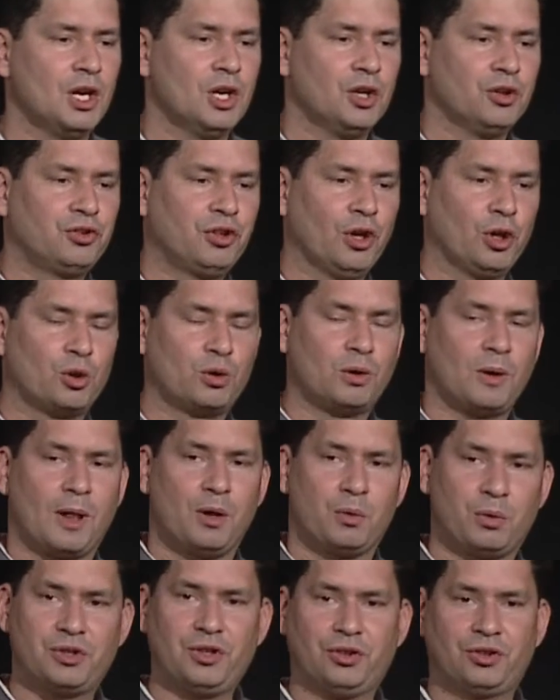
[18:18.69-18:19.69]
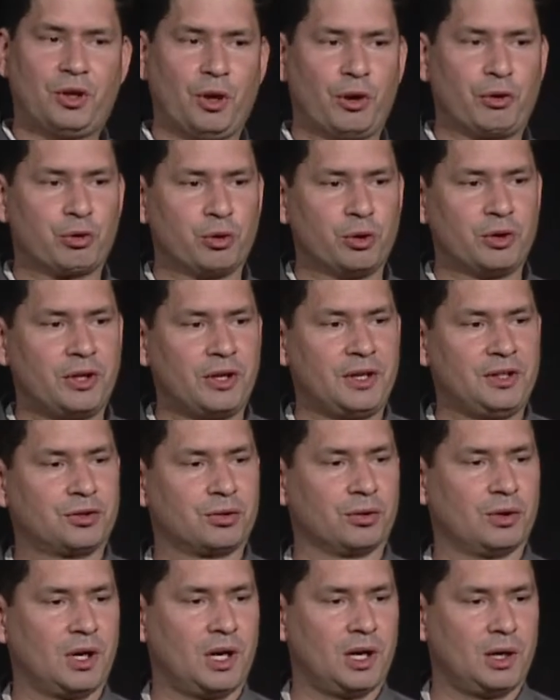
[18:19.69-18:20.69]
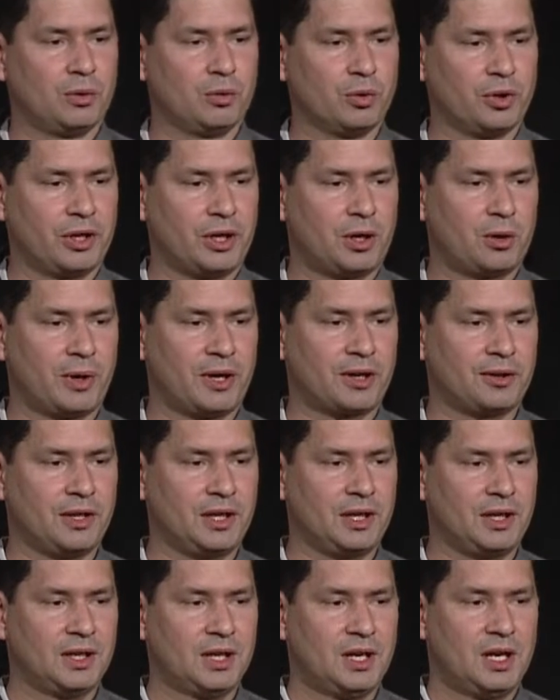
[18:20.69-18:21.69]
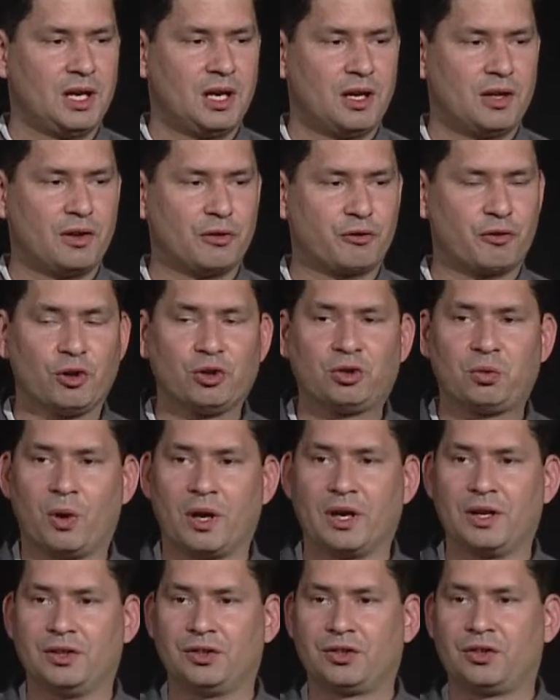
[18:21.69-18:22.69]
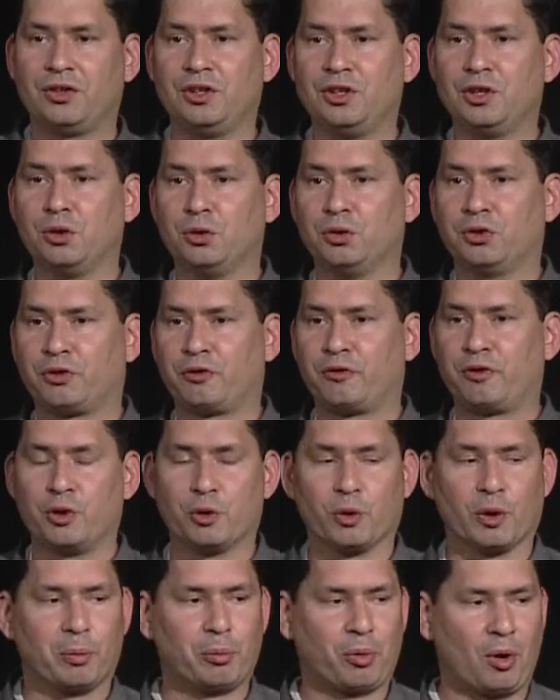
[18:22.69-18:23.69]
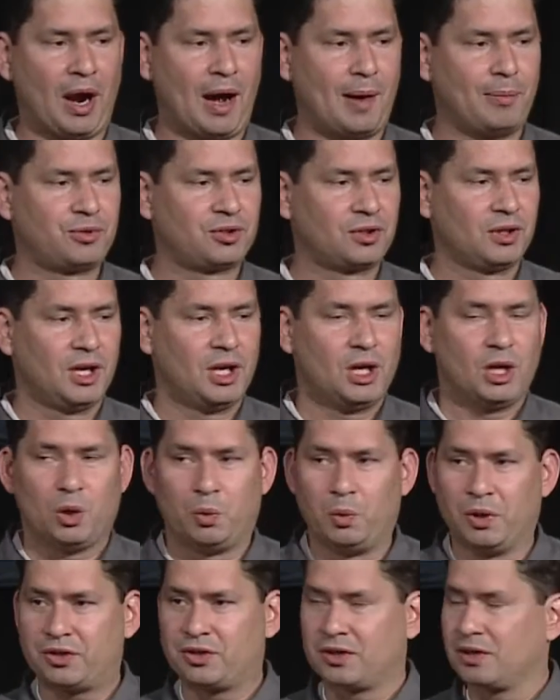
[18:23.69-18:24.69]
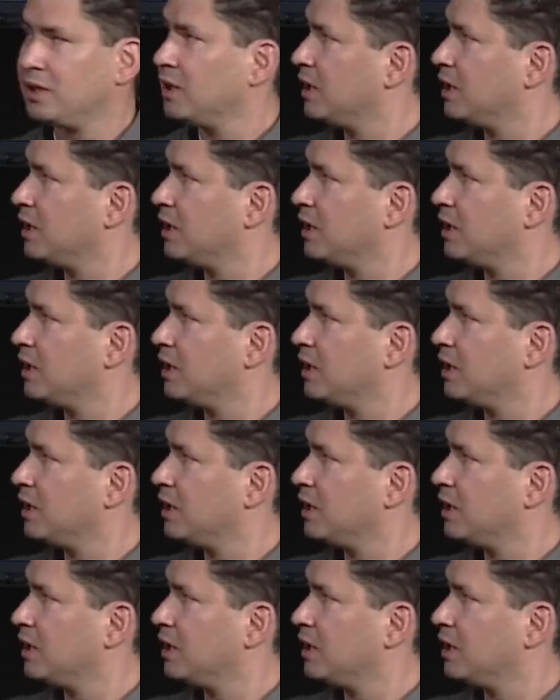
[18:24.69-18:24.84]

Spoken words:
So we'll just go through these really quickly. And the first one is to use fewer props, which